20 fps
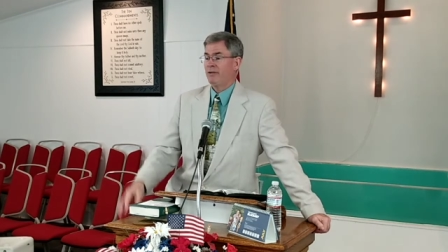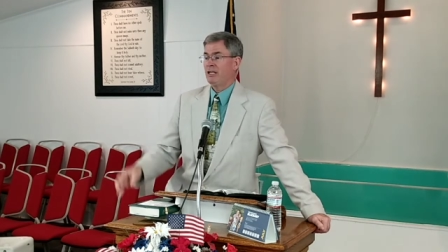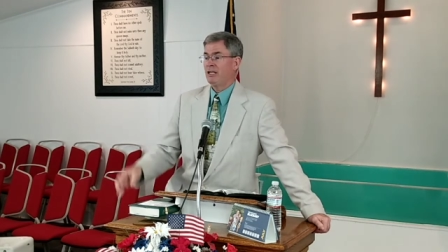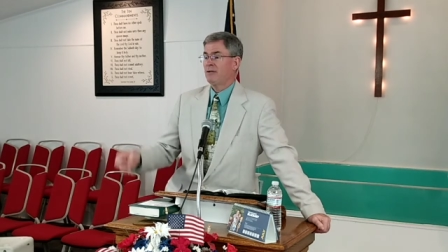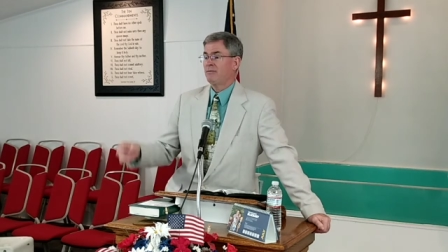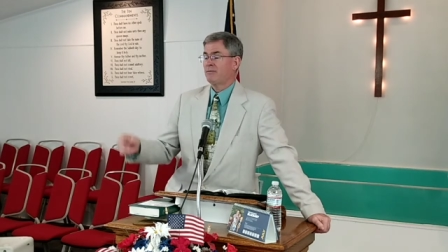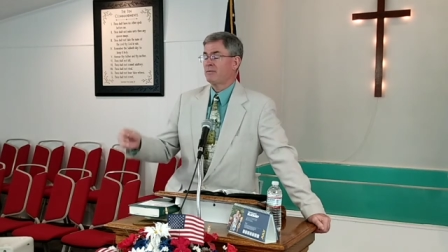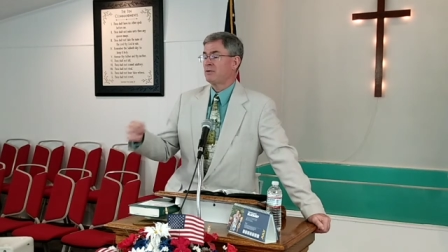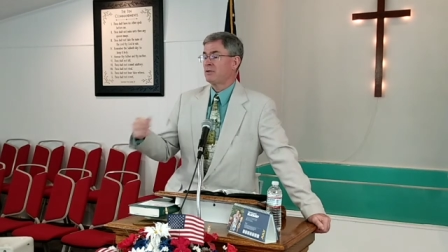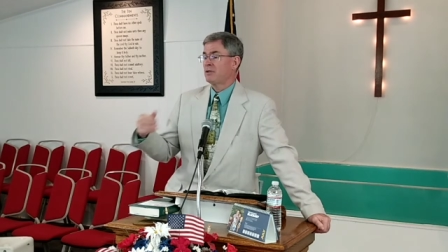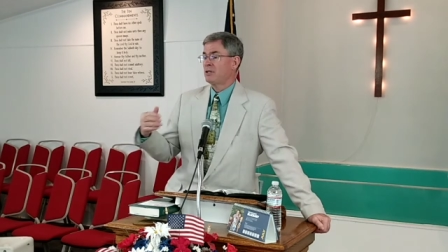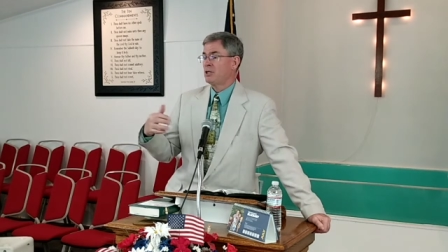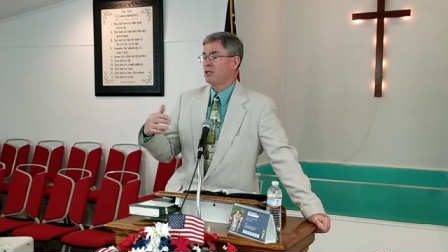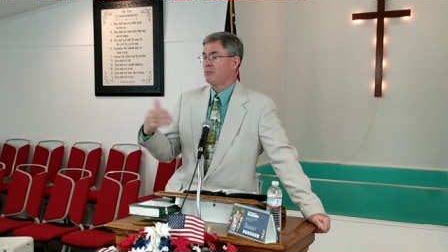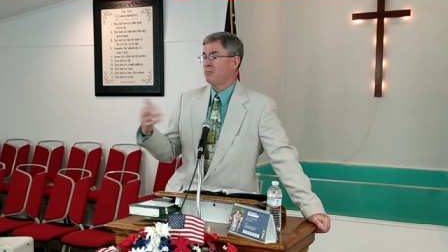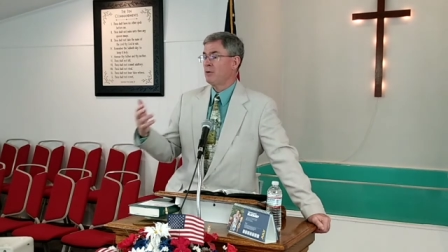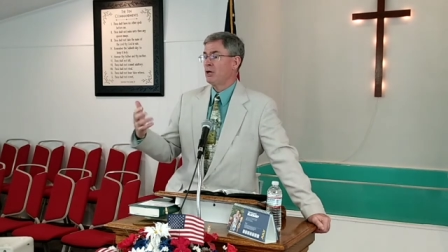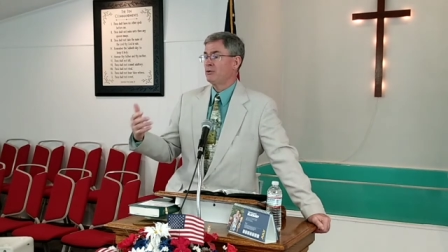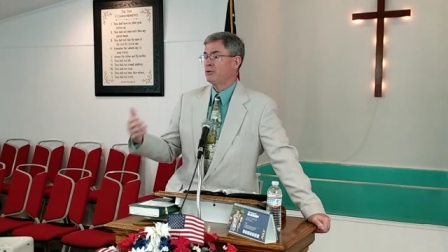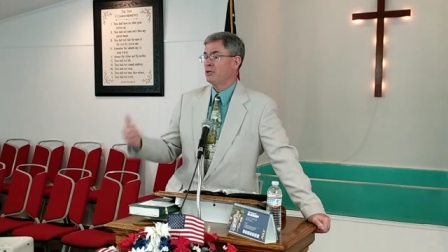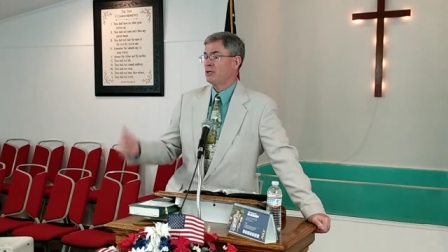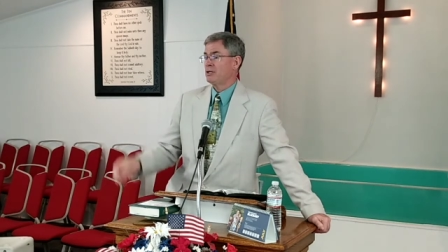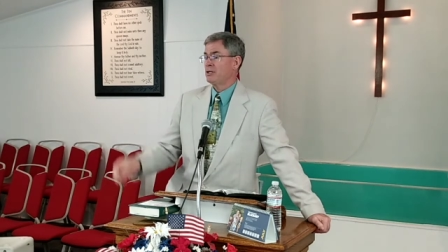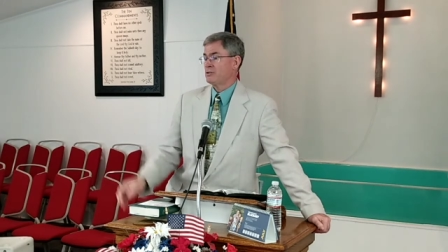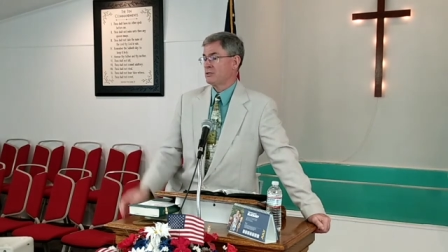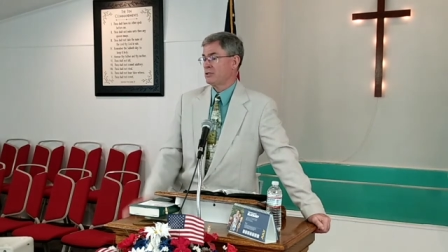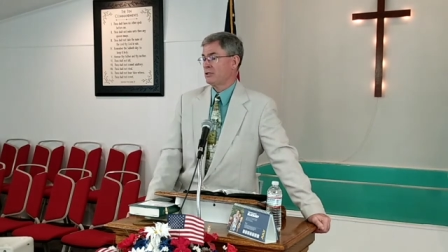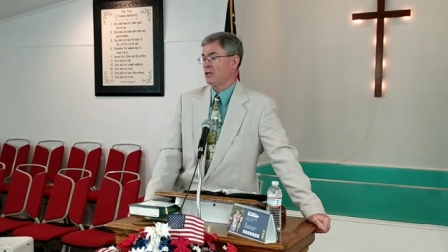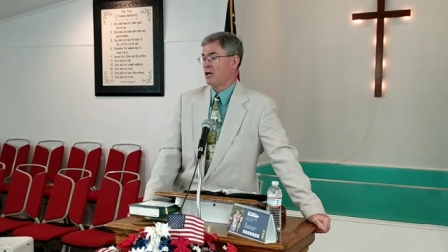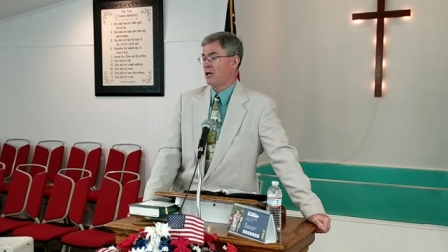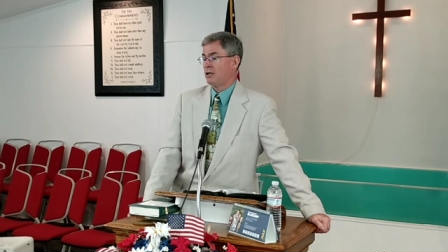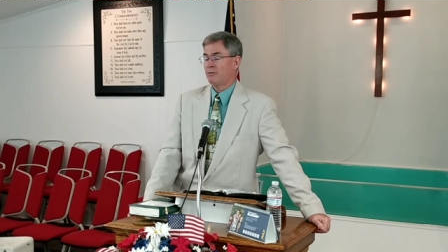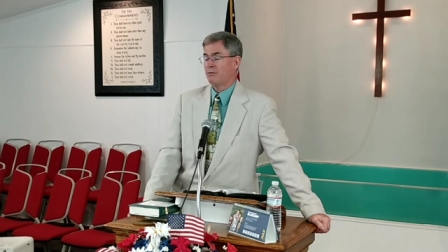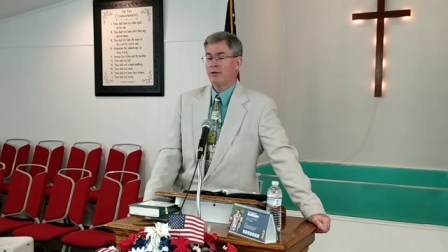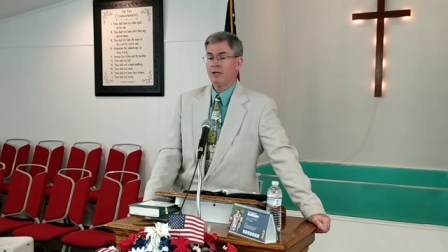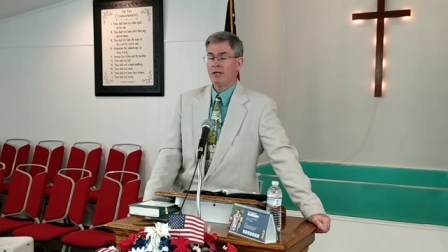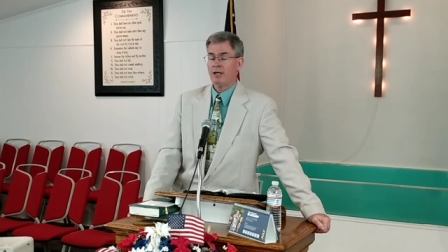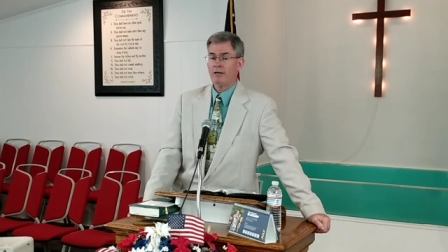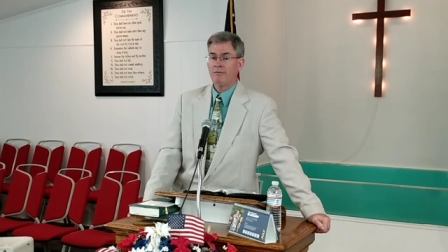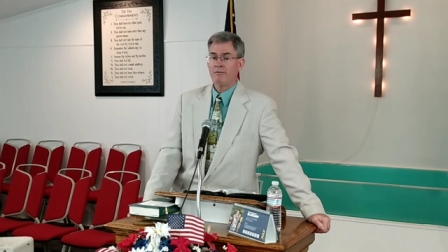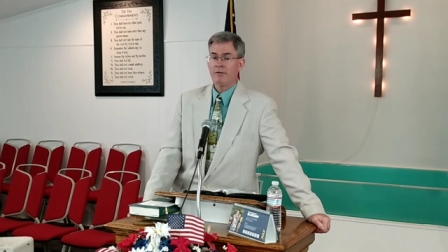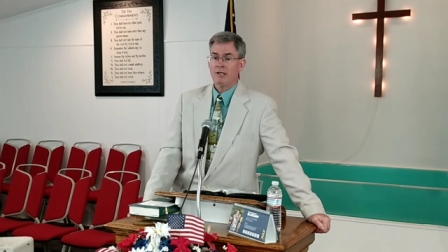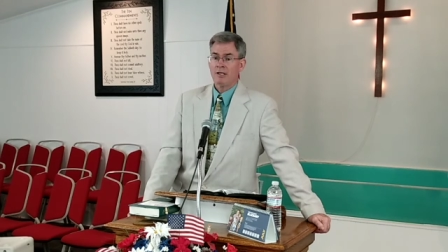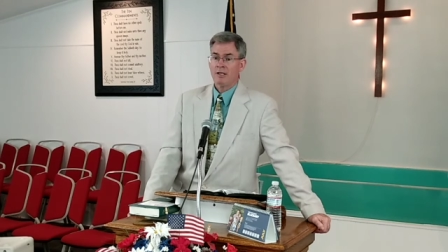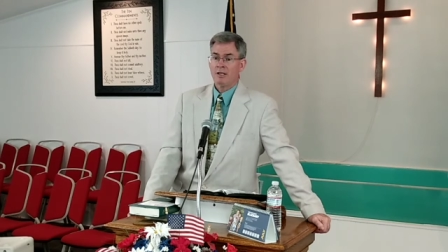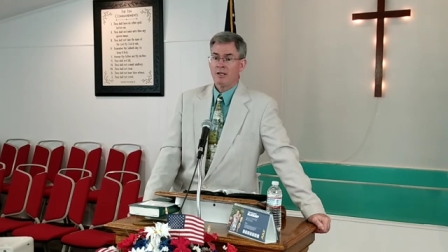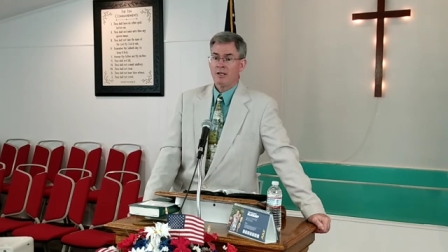And if the ammonia isn't gotten rid of,